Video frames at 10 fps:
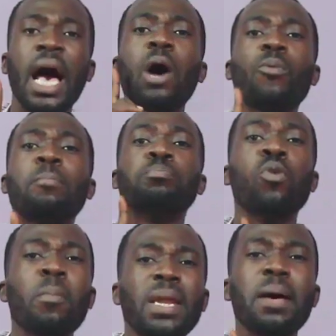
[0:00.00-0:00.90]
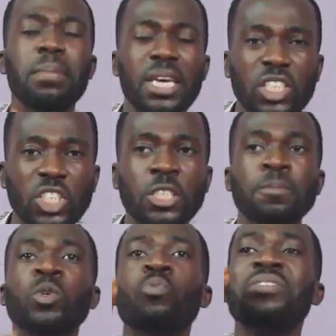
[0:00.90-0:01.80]
Our problem
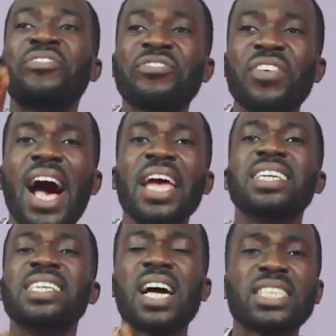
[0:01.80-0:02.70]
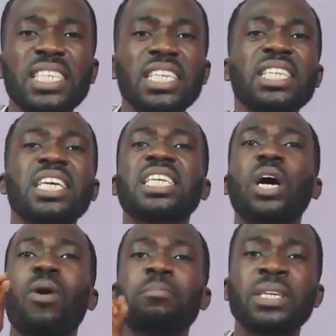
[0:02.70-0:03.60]
is we find nothing in
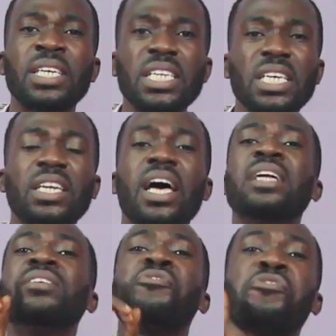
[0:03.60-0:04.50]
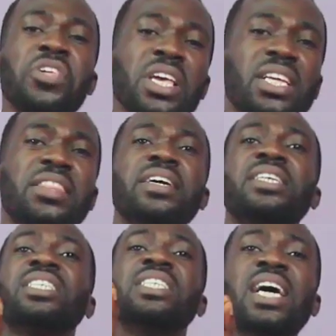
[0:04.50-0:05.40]
our beginning and think there
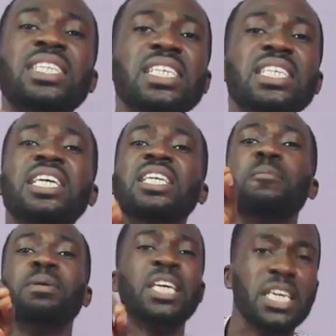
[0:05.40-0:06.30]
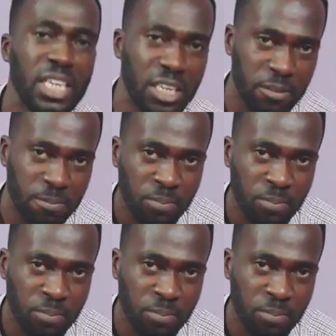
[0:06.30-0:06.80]
is nothing in the beginning.